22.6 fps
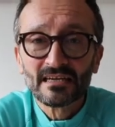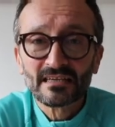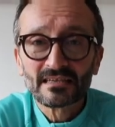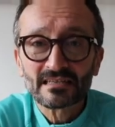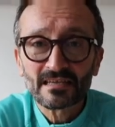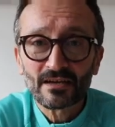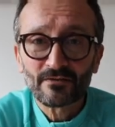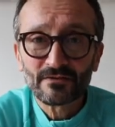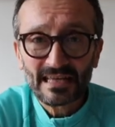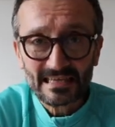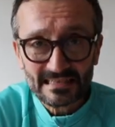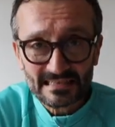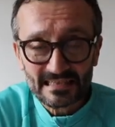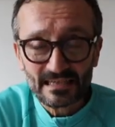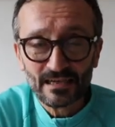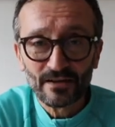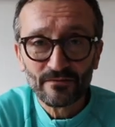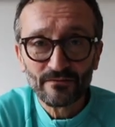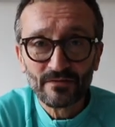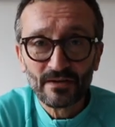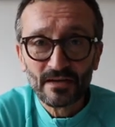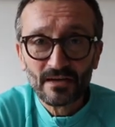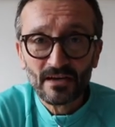So that's
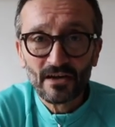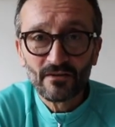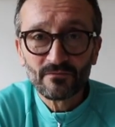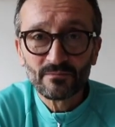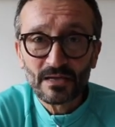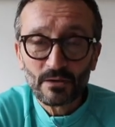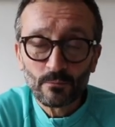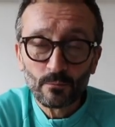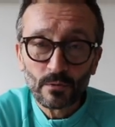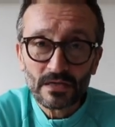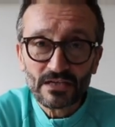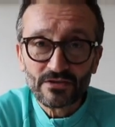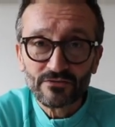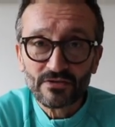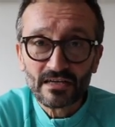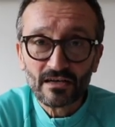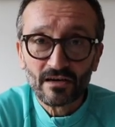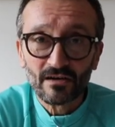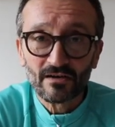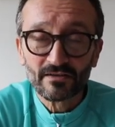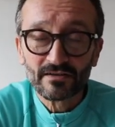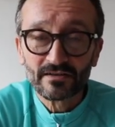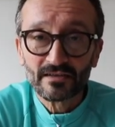enough of me
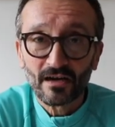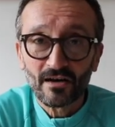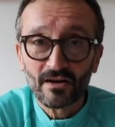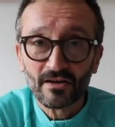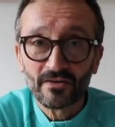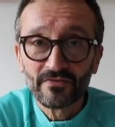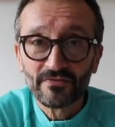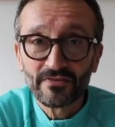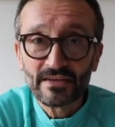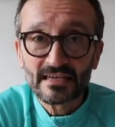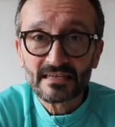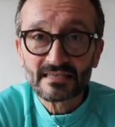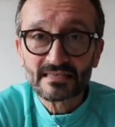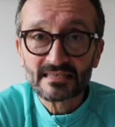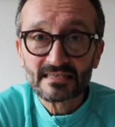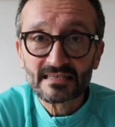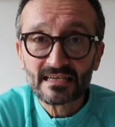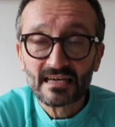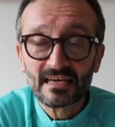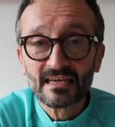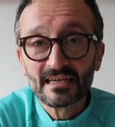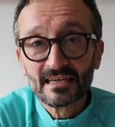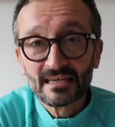wittering on
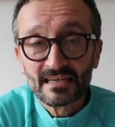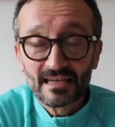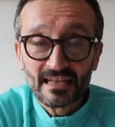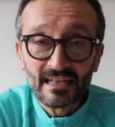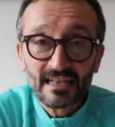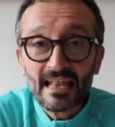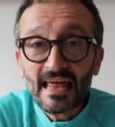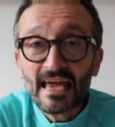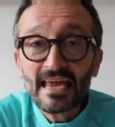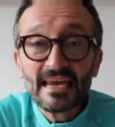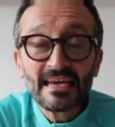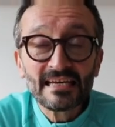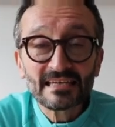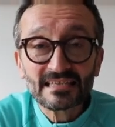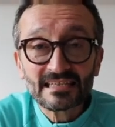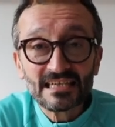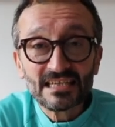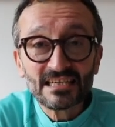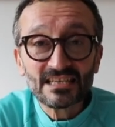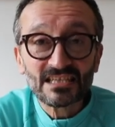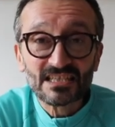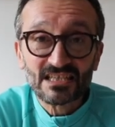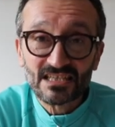this
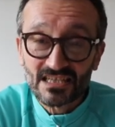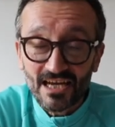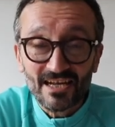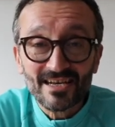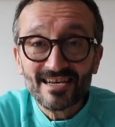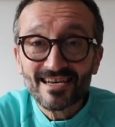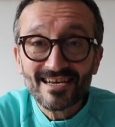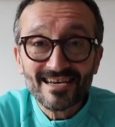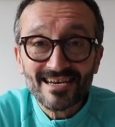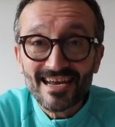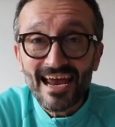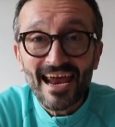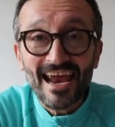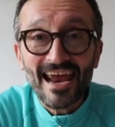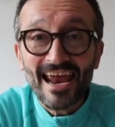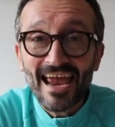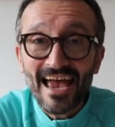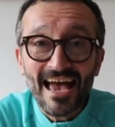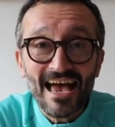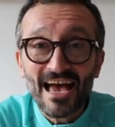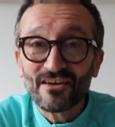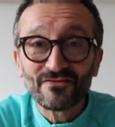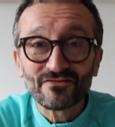lazy Sunday
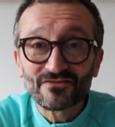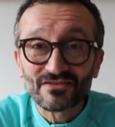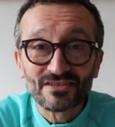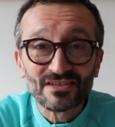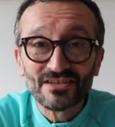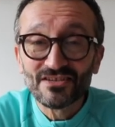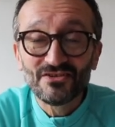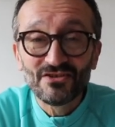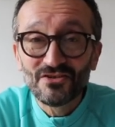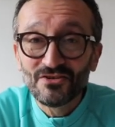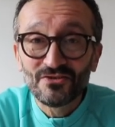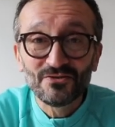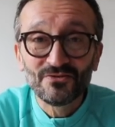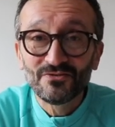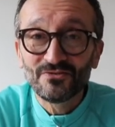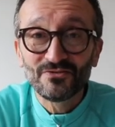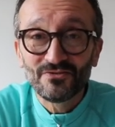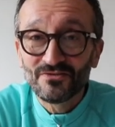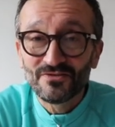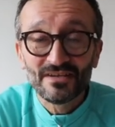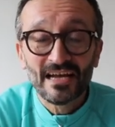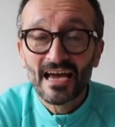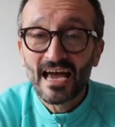
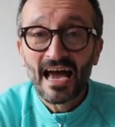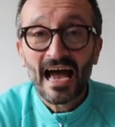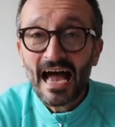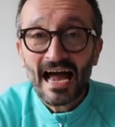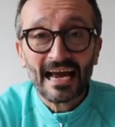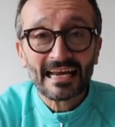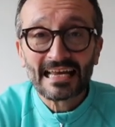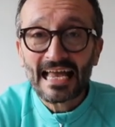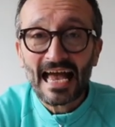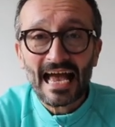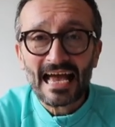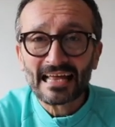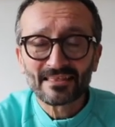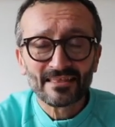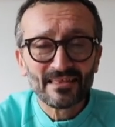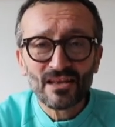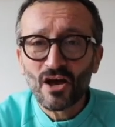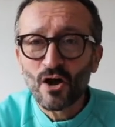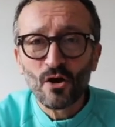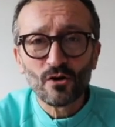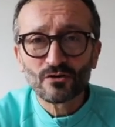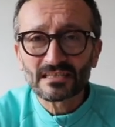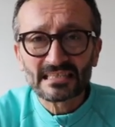afternoon. I got
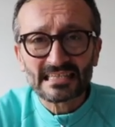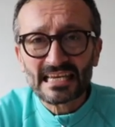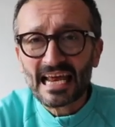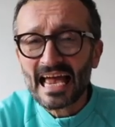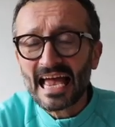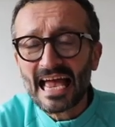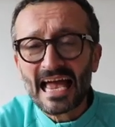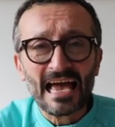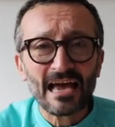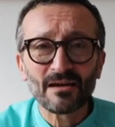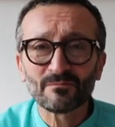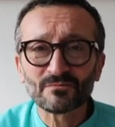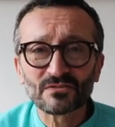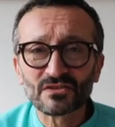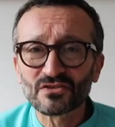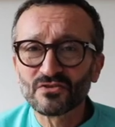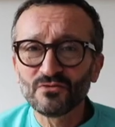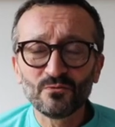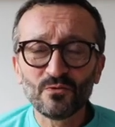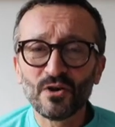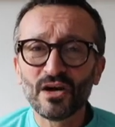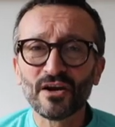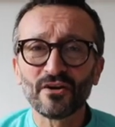no time
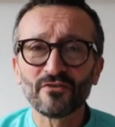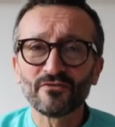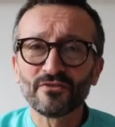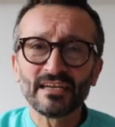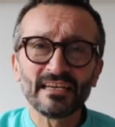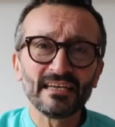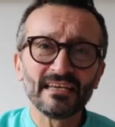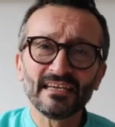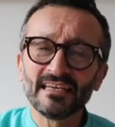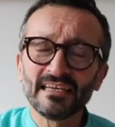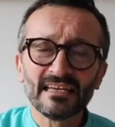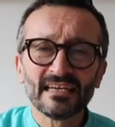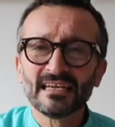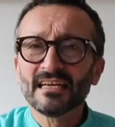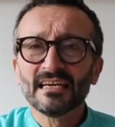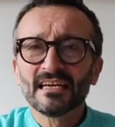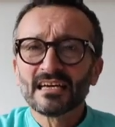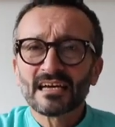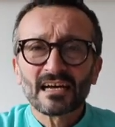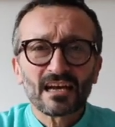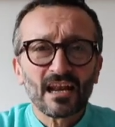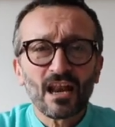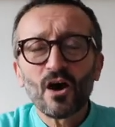to worry.
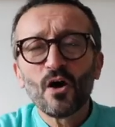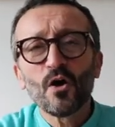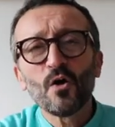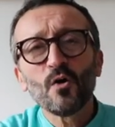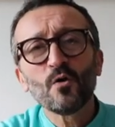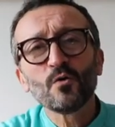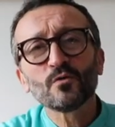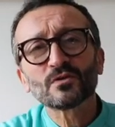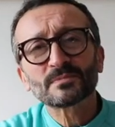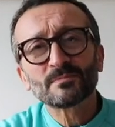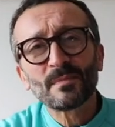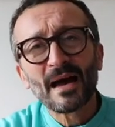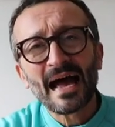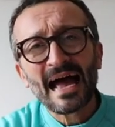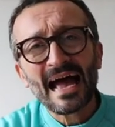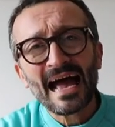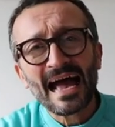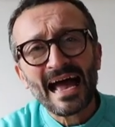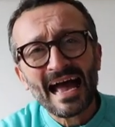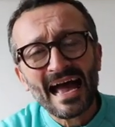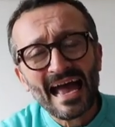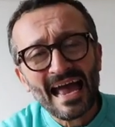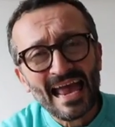Close
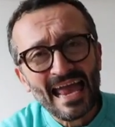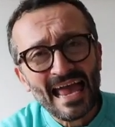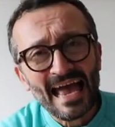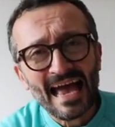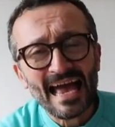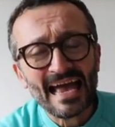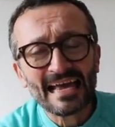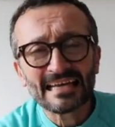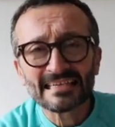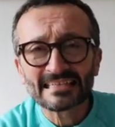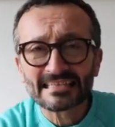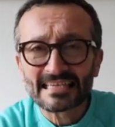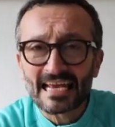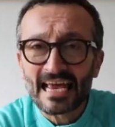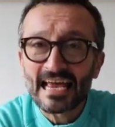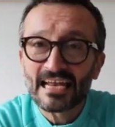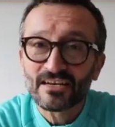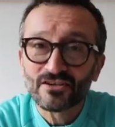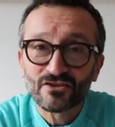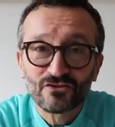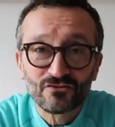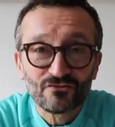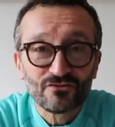my eyes
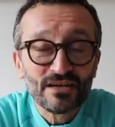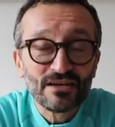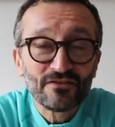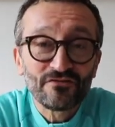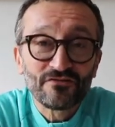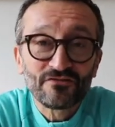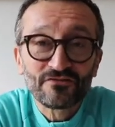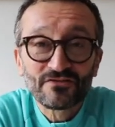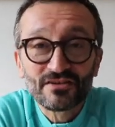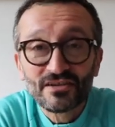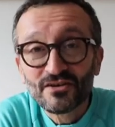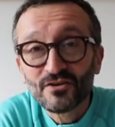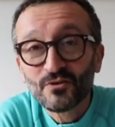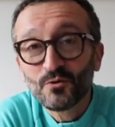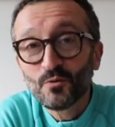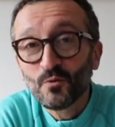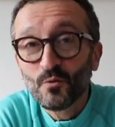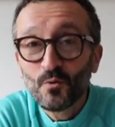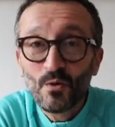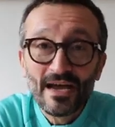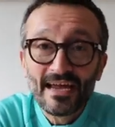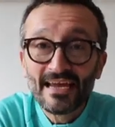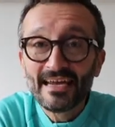and drift
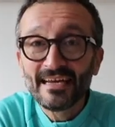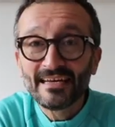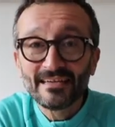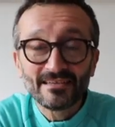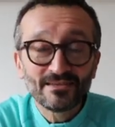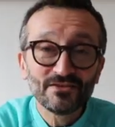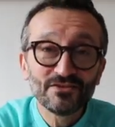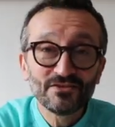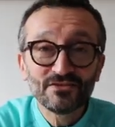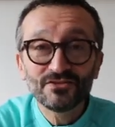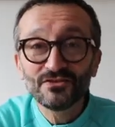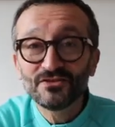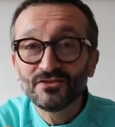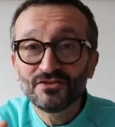away.